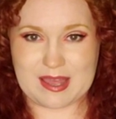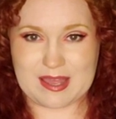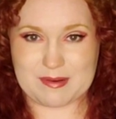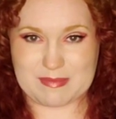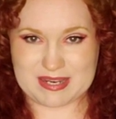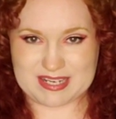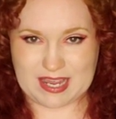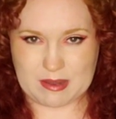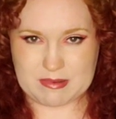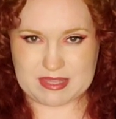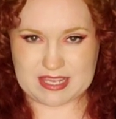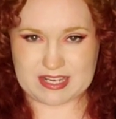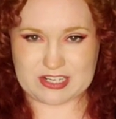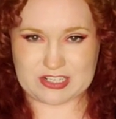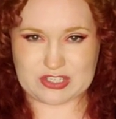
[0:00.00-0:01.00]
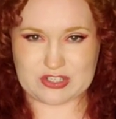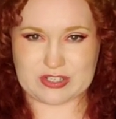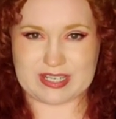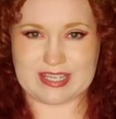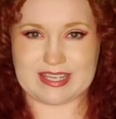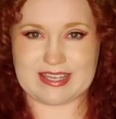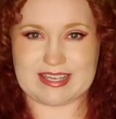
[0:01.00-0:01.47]
in my time in the
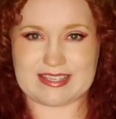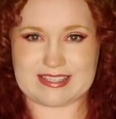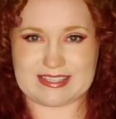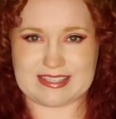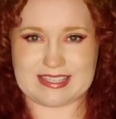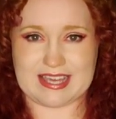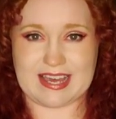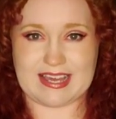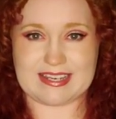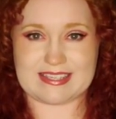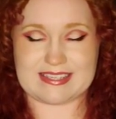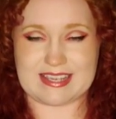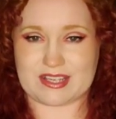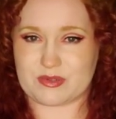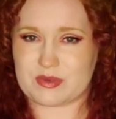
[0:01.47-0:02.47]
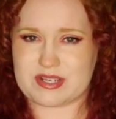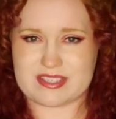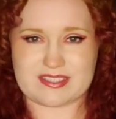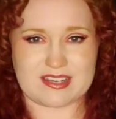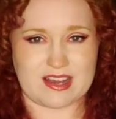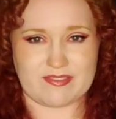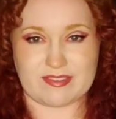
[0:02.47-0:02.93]
industry is that sex work
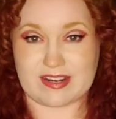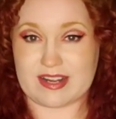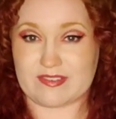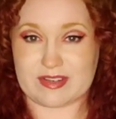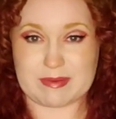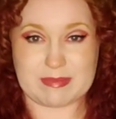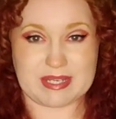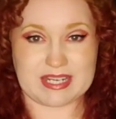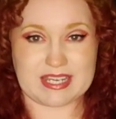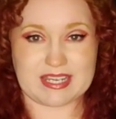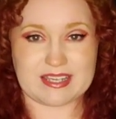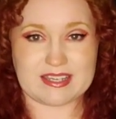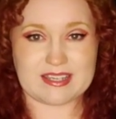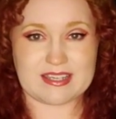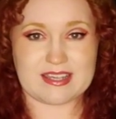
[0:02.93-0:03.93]
is not for everybody.